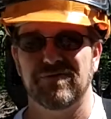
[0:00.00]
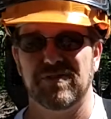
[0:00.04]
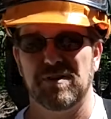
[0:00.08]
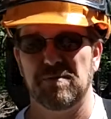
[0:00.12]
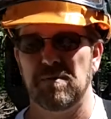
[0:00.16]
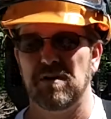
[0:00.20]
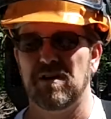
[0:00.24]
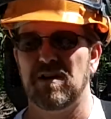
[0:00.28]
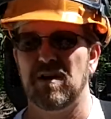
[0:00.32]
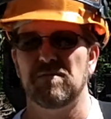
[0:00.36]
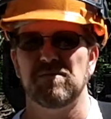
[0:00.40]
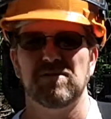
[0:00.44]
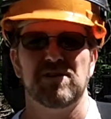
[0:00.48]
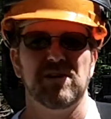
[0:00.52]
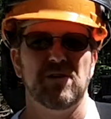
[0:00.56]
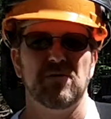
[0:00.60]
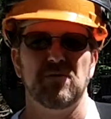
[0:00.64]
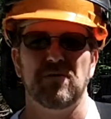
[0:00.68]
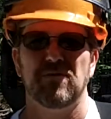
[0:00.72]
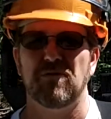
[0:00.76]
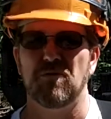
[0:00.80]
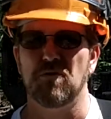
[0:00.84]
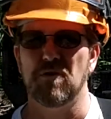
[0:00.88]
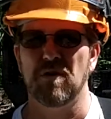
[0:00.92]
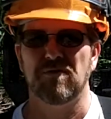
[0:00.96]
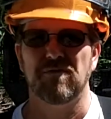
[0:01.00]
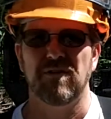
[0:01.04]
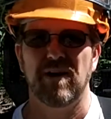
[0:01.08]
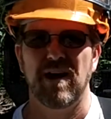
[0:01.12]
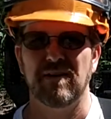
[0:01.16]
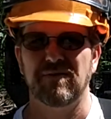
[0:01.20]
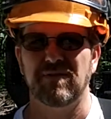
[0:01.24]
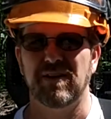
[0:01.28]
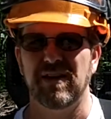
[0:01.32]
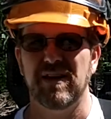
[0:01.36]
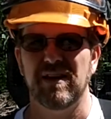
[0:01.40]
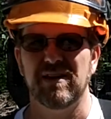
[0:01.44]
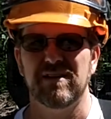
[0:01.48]
if someone comes in with 4 or
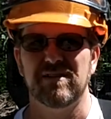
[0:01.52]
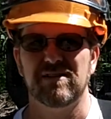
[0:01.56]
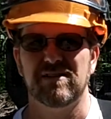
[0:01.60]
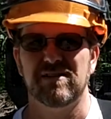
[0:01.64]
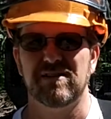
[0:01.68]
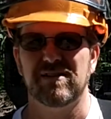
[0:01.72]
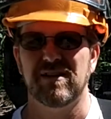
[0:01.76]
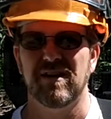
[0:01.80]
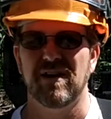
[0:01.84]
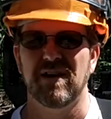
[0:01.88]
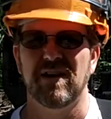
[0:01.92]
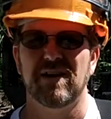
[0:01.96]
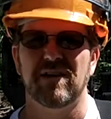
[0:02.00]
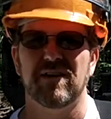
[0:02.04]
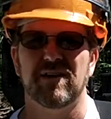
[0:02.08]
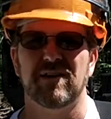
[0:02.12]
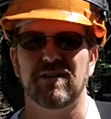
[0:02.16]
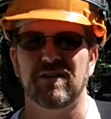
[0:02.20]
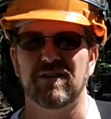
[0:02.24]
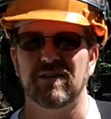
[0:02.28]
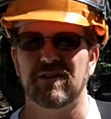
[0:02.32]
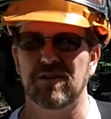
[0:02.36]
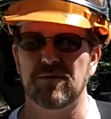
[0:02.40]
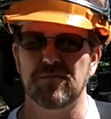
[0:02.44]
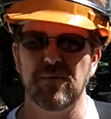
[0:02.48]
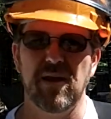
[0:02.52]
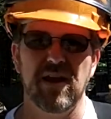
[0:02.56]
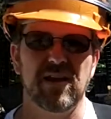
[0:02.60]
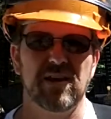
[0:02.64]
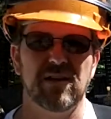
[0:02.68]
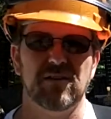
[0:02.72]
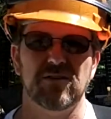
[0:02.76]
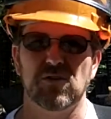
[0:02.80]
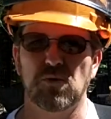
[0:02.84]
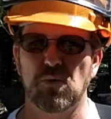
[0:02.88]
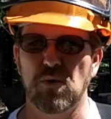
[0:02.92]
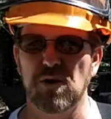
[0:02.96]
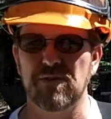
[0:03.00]
5 kids, they're
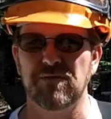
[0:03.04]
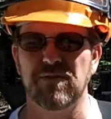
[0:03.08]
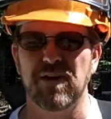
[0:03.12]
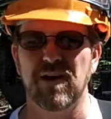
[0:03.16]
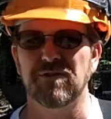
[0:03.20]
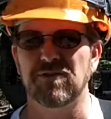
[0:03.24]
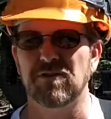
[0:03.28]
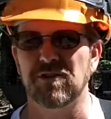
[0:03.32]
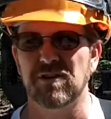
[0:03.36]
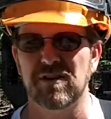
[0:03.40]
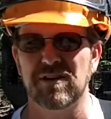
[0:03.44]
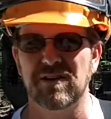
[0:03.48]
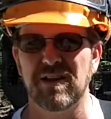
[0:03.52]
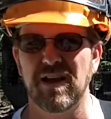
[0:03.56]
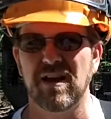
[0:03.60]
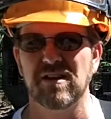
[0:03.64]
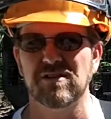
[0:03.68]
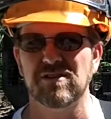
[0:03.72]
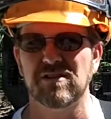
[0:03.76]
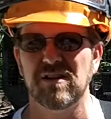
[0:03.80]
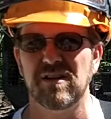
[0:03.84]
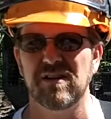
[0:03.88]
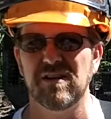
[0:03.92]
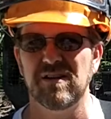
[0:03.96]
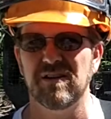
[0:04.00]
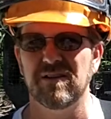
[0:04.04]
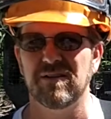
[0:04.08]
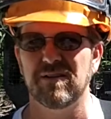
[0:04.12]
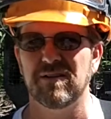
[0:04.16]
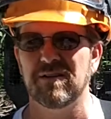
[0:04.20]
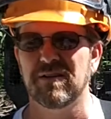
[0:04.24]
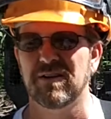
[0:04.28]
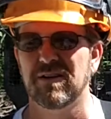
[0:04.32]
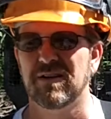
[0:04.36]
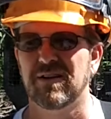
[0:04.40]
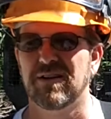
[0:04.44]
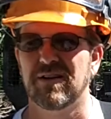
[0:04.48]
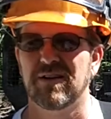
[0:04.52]
making $25,000, $30,000 a year,
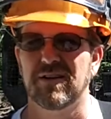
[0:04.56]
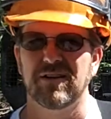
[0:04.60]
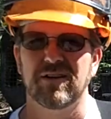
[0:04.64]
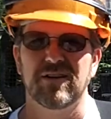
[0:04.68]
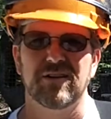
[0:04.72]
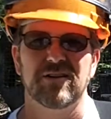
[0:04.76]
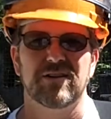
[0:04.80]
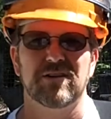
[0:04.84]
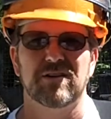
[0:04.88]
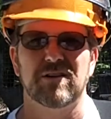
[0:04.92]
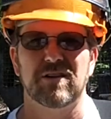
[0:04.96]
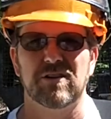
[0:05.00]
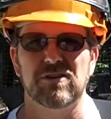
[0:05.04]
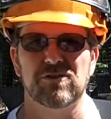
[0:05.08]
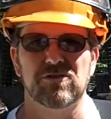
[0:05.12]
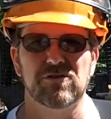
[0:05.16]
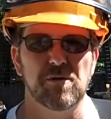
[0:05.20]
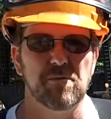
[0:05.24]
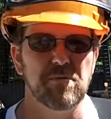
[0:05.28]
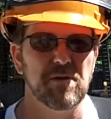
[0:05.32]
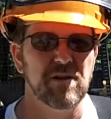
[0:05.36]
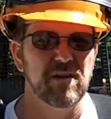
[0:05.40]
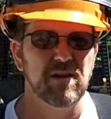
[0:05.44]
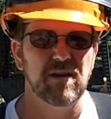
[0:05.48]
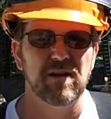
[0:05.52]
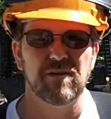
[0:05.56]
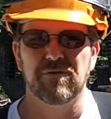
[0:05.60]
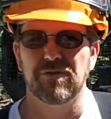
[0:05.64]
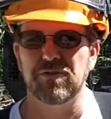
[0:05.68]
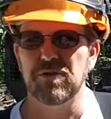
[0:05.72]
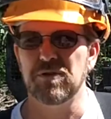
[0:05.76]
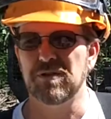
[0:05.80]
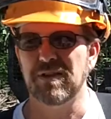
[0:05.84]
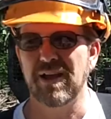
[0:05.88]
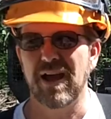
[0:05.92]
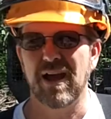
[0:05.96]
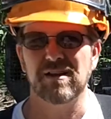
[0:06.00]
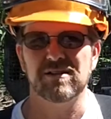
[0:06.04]
they're contributing a
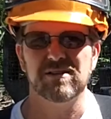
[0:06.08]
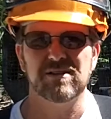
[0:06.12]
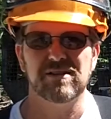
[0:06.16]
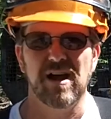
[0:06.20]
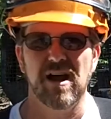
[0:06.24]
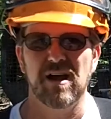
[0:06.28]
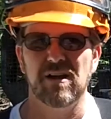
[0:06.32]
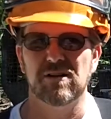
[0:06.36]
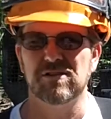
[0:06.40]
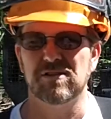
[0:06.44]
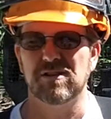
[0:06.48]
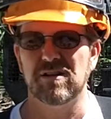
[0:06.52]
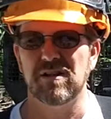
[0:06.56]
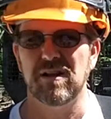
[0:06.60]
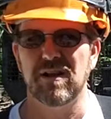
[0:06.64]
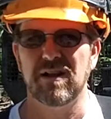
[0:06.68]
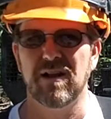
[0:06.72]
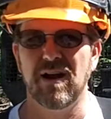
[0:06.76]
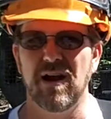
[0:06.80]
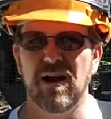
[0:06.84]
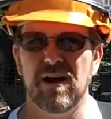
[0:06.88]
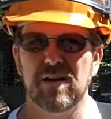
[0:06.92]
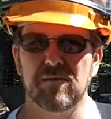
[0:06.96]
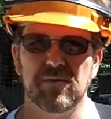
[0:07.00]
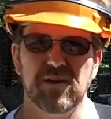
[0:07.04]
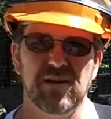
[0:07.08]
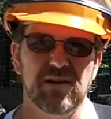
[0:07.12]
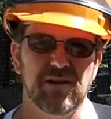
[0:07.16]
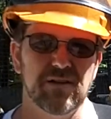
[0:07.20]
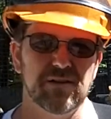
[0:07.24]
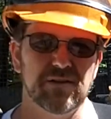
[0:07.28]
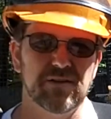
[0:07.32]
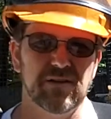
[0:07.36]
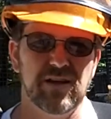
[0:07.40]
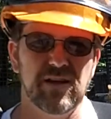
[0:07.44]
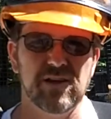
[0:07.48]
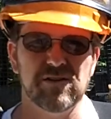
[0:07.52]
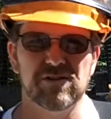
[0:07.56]
few $1,000s to the economy, and
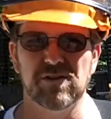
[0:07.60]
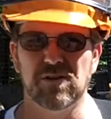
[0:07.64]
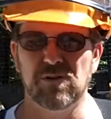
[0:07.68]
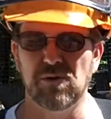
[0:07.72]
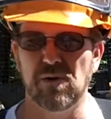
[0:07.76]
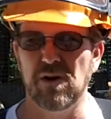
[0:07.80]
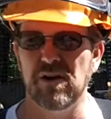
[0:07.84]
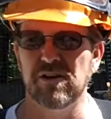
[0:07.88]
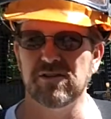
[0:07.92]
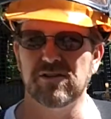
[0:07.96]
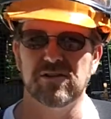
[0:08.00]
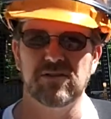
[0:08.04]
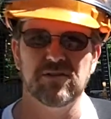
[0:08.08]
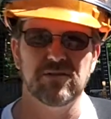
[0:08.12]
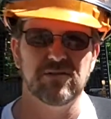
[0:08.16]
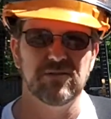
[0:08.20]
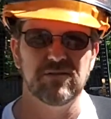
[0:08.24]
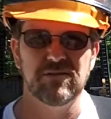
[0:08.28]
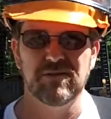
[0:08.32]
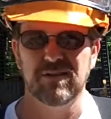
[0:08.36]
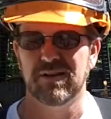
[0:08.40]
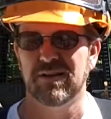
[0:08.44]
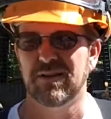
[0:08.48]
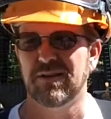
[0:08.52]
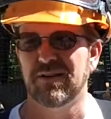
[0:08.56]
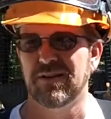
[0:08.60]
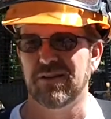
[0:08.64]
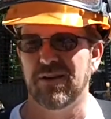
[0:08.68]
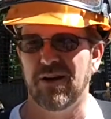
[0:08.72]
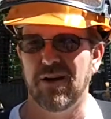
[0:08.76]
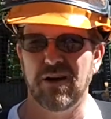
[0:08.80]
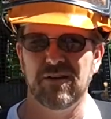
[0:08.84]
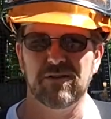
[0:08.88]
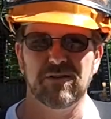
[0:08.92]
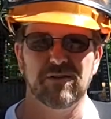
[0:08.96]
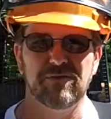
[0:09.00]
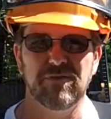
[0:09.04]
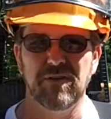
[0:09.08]
their kids are costing
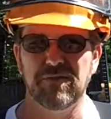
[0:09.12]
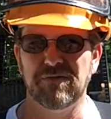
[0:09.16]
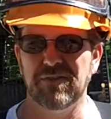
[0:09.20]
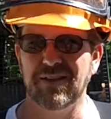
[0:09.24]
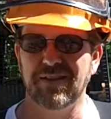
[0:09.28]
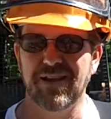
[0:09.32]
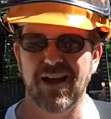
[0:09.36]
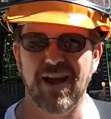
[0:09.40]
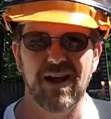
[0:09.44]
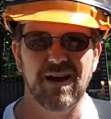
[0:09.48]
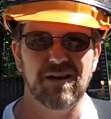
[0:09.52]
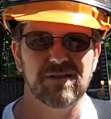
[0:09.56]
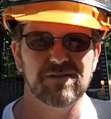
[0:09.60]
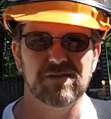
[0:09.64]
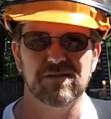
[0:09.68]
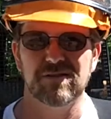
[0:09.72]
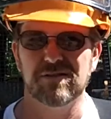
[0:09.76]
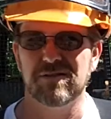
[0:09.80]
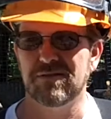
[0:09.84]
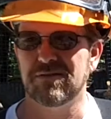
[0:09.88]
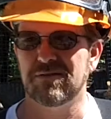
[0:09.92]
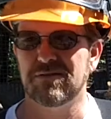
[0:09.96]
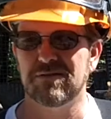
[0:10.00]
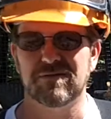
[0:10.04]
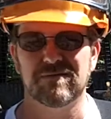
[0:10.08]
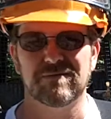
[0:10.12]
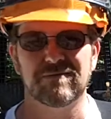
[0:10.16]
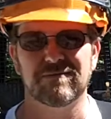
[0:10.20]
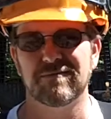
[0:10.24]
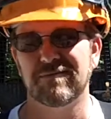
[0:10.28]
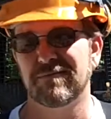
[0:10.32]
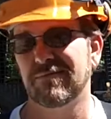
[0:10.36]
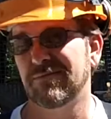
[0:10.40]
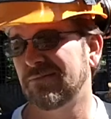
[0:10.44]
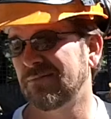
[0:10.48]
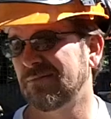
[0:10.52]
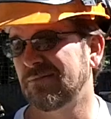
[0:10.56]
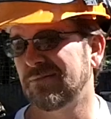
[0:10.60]
$150,000.
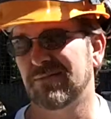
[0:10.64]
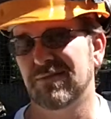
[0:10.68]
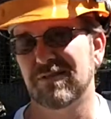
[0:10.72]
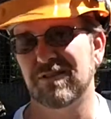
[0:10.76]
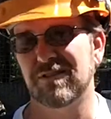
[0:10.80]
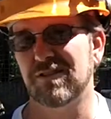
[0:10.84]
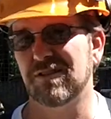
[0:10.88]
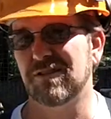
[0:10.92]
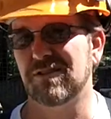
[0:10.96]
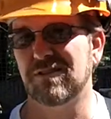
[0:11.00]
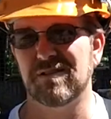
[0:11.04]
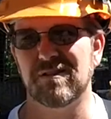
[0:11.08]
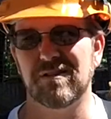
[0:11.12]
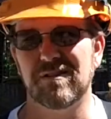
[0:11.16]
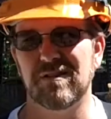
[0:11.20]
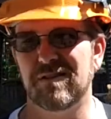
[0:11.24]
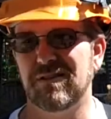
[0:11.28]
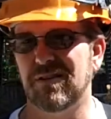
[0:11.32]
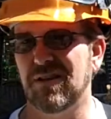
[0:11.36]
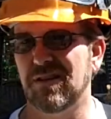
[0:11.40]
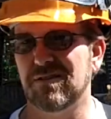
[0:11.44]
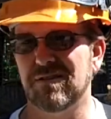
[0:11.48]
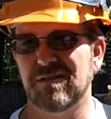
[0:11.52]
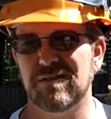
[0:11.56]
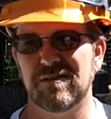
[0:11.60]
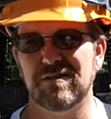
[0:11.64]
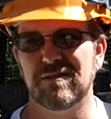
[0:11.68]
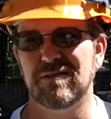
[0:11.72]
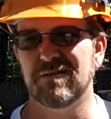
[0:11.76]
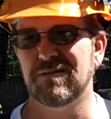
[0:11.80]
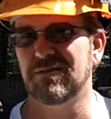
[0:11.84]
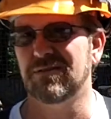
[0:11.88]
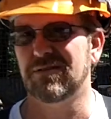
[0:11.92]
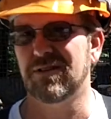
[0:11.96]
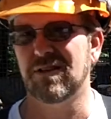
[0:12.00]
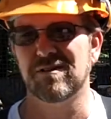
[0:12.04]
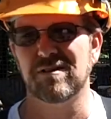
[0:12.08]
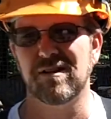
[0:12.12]
It's just, it
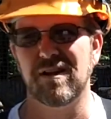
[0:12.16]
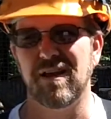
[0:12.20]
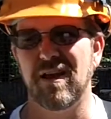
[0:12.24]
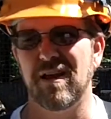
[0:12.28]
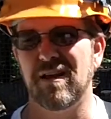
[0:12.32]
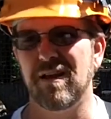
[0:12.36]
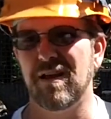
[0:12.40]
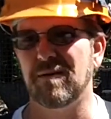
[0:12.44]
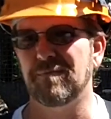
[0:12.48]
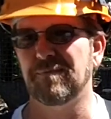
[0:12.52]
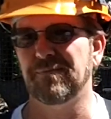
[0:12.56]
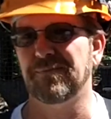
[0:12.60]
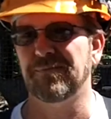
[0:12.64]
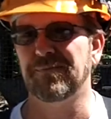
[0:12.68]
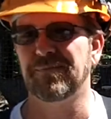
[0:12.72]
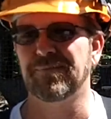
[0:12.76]
doesn't add up.